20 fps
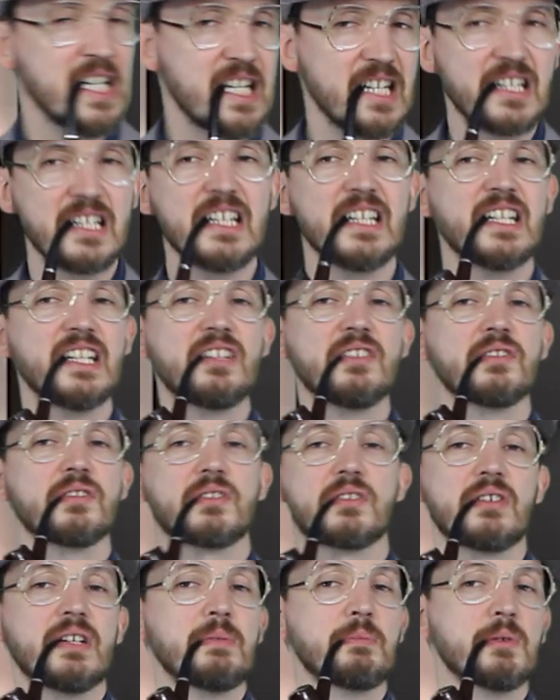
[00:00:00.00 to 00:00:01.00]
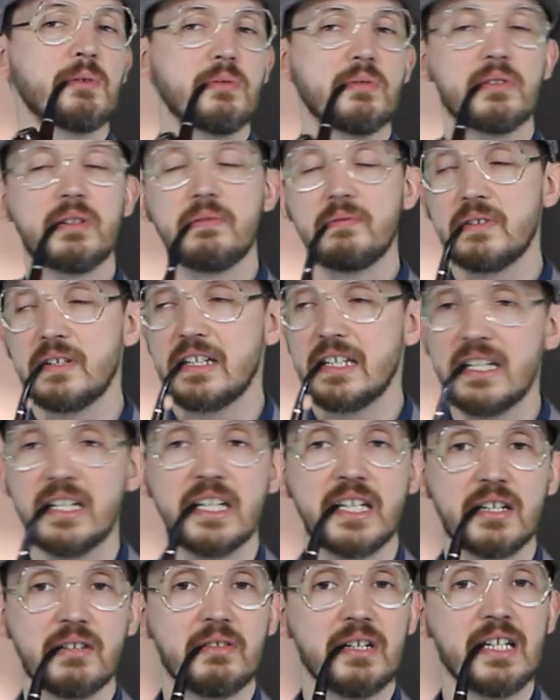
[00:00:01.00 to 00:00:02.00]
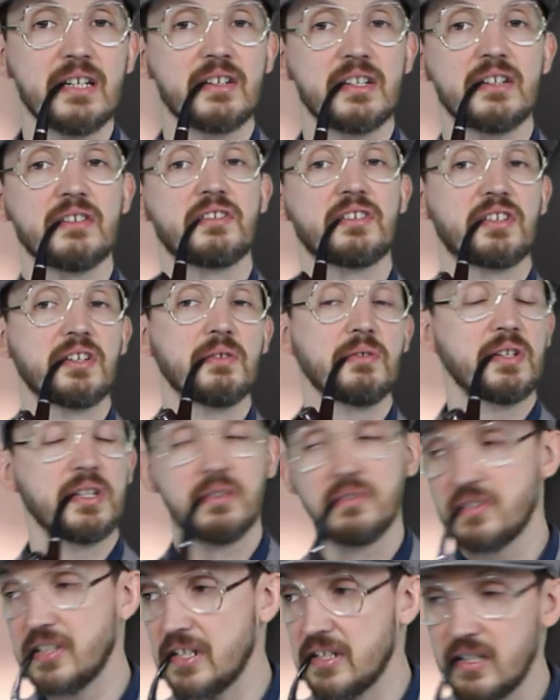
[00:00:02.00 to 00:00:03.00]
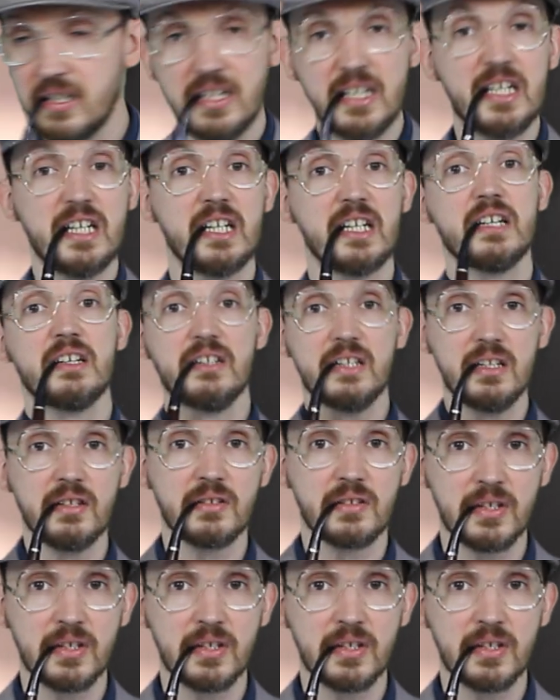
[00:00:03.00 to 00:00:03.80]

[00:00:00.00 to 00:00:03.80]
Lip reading: It's like they just grabbed up wherever lying around in the studio and said, that'll